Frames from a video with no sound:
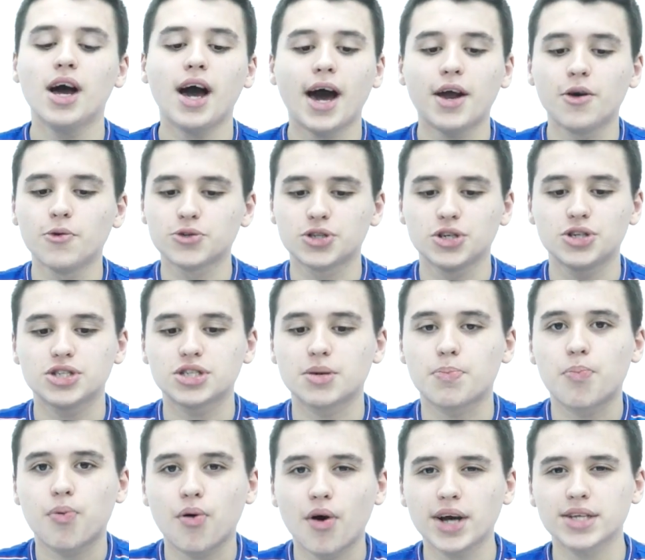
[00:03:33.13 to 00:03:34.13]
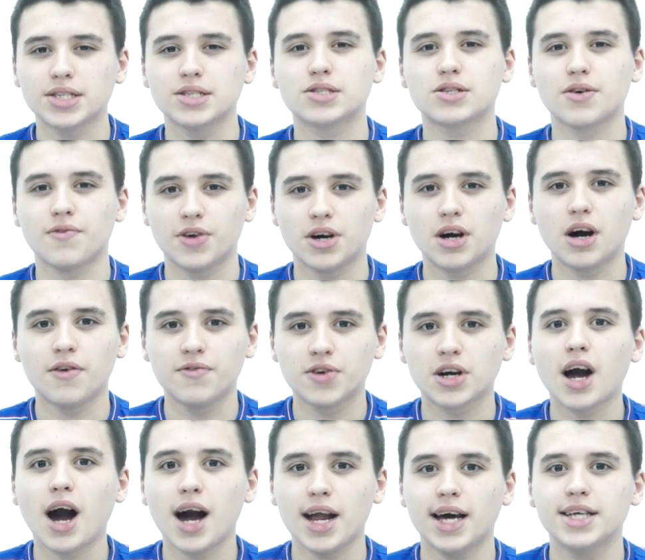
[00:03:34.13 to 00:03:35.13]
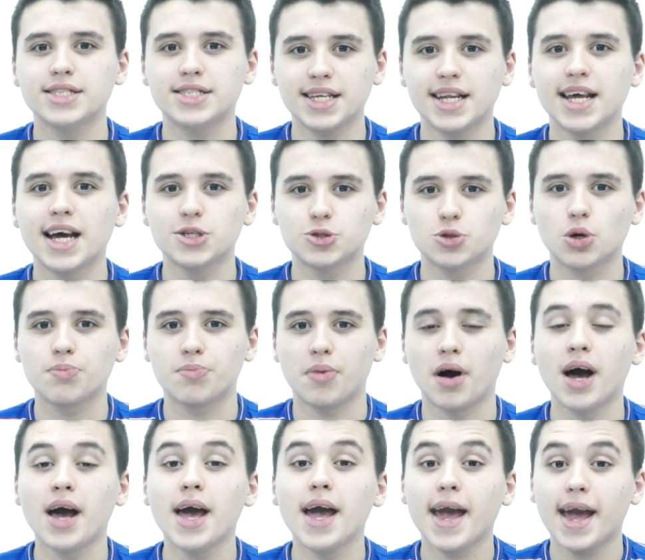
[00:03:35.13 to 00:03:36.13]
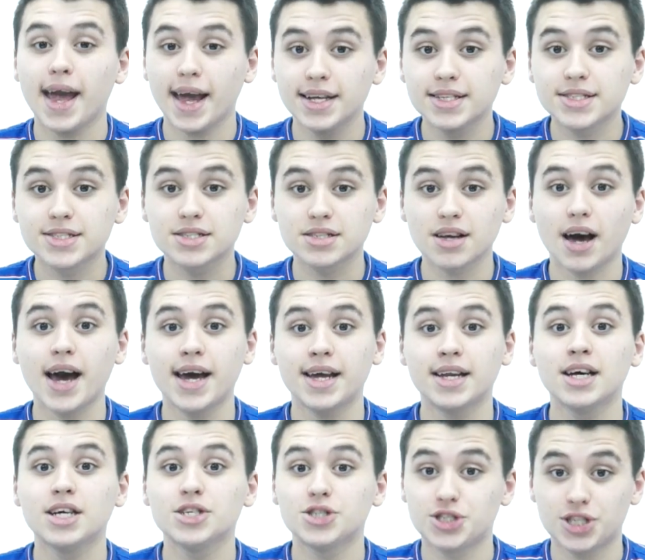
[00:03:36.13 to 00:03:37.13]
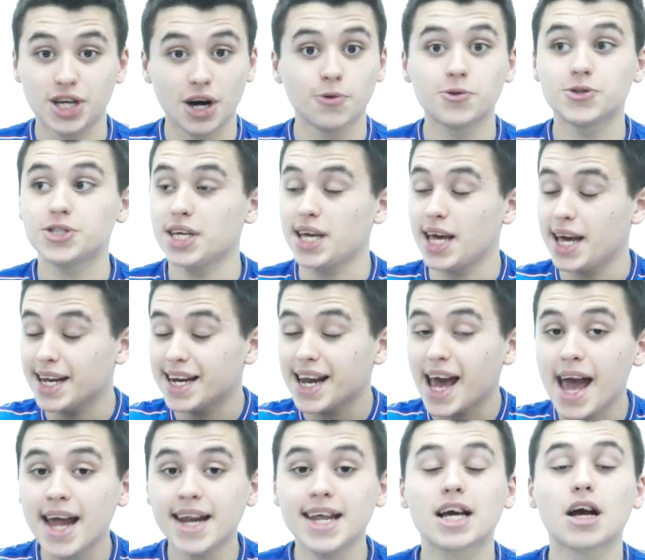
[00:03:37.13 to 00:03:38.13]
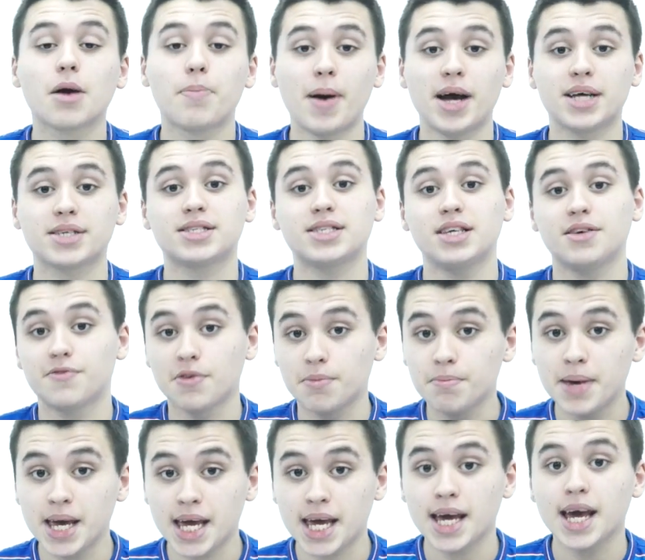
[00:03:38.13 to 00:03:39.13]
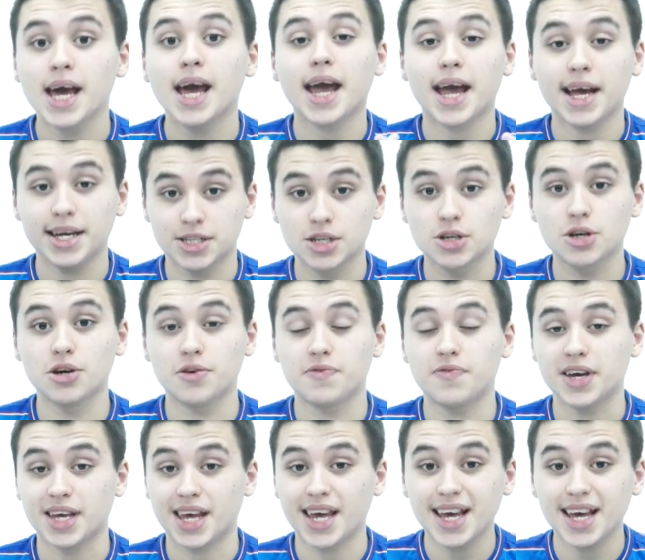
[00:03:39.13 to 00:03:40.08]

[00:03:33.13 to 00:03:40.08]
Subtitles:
and also just the presence of a guy like Didier Drogba inside Chelsea in any capacity, for me, is a good thing.